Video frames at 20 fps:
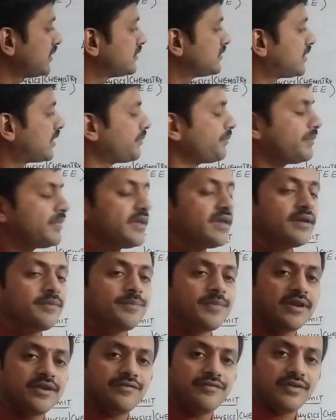the
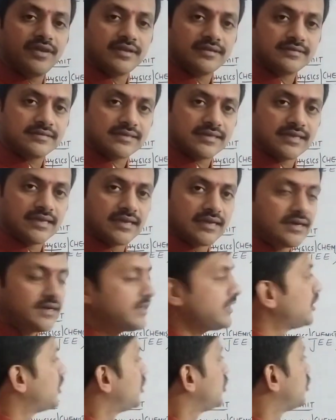previous year